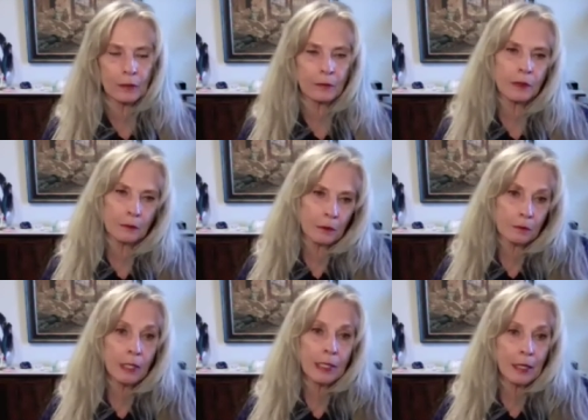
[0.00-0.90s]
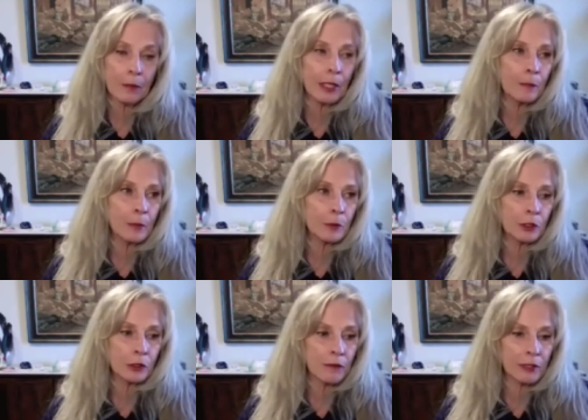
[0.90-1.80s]
Like, you know, right now we got
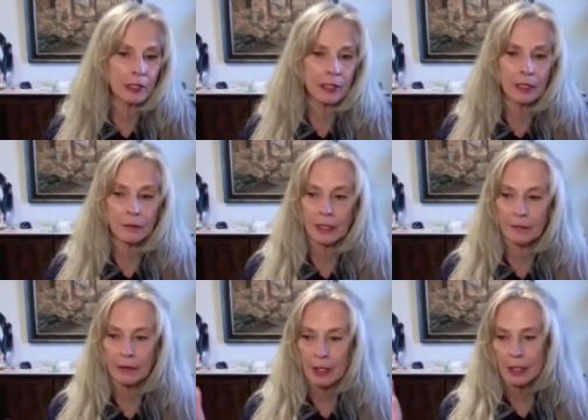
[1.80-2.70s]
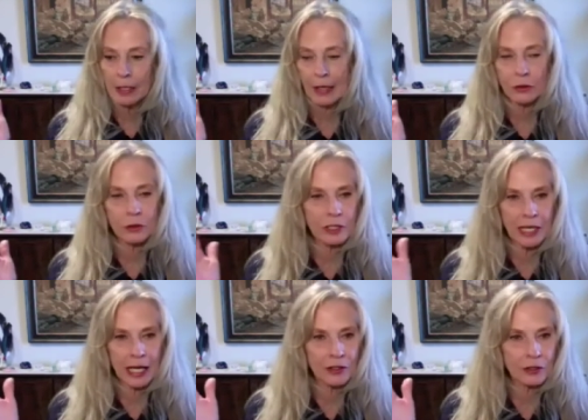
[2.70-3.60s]
people starving to death. We have natural
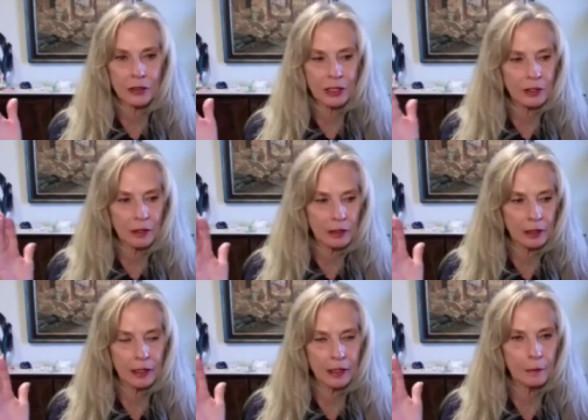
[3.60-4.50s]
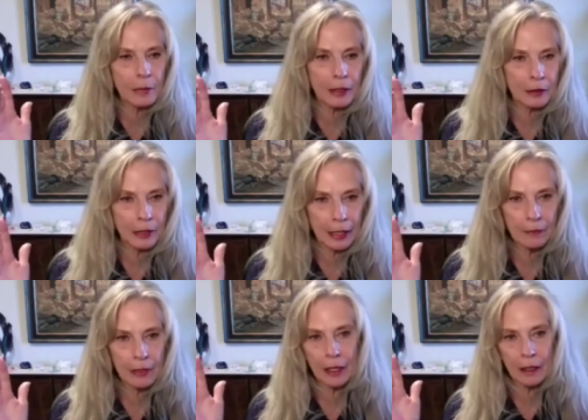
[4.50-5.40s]
disaster. It's not going to get any better
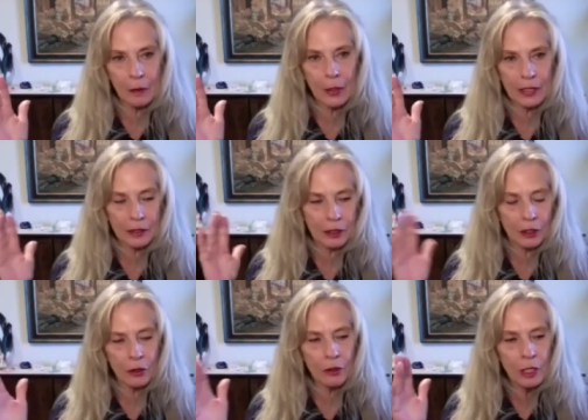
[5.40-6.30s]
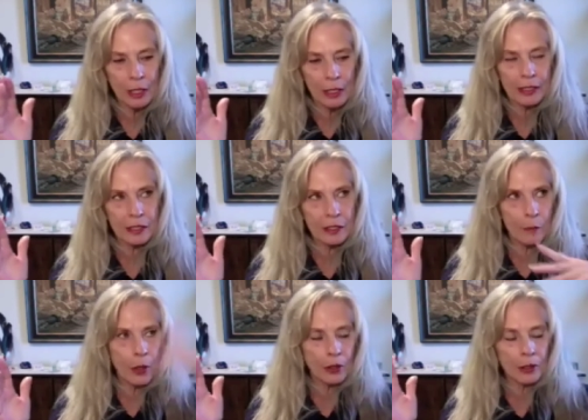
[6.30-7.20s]
yet. We got a ways to go. This is
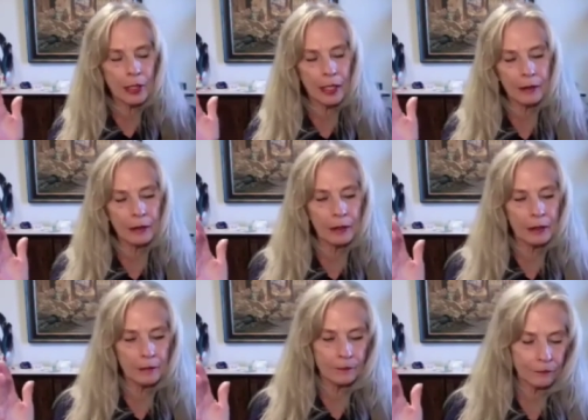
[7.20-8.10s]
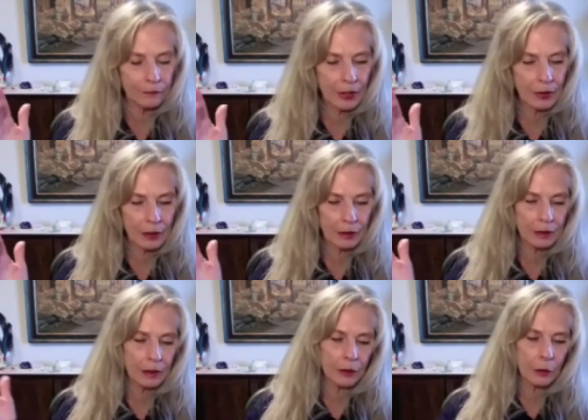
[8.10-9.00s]
all part of that, you
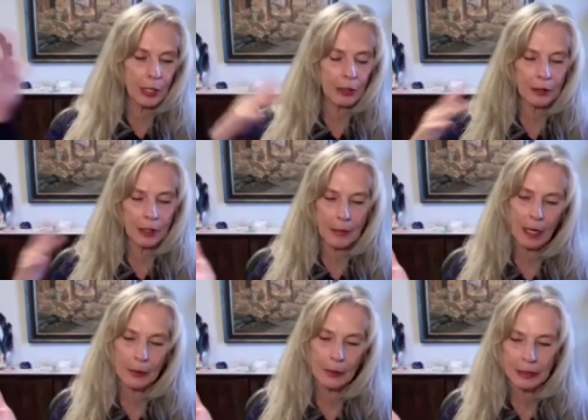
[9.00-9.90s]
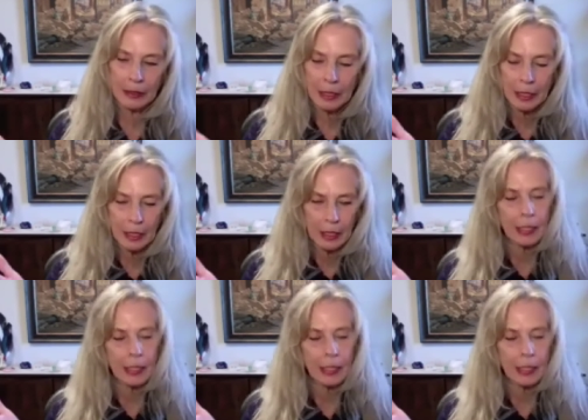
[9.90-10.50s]
know, the new paradigm happening.